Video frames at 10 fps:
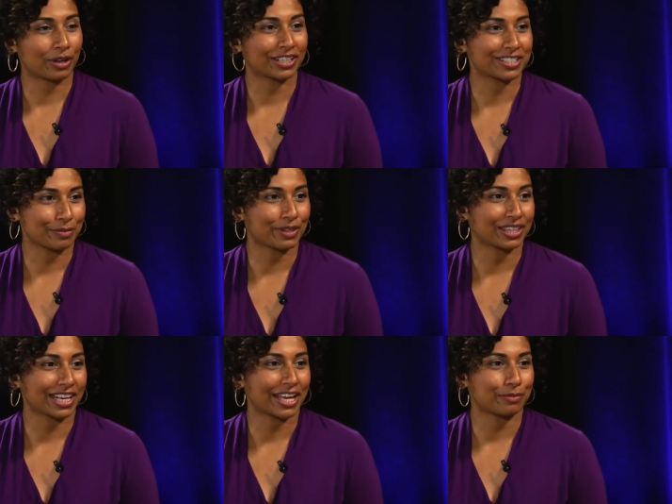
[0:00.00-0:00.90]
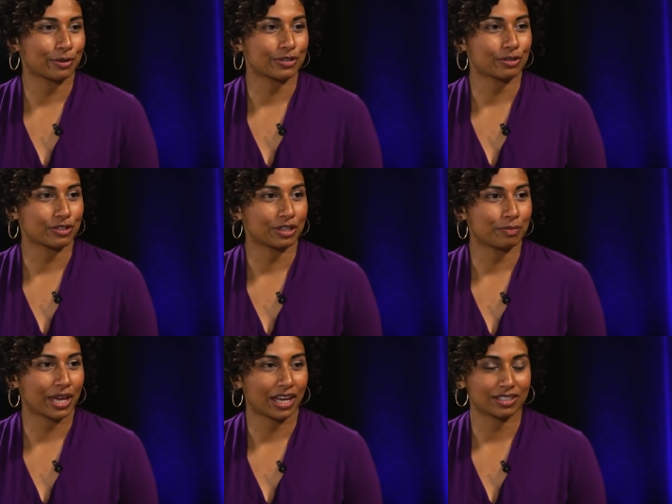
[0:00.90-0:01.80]
I wanted something that had more social
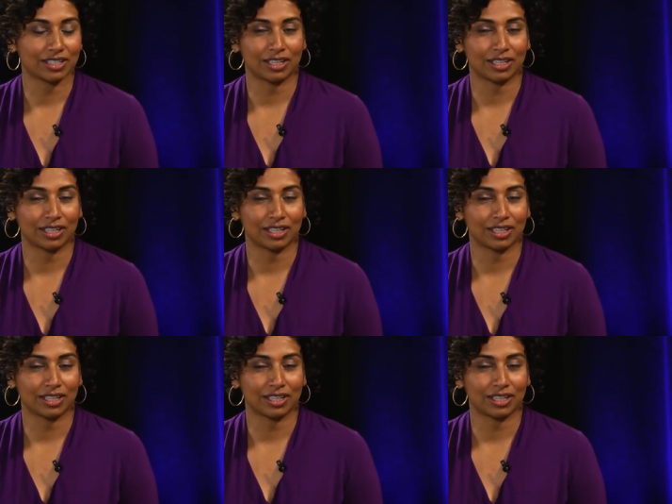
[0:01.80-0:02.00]
impact.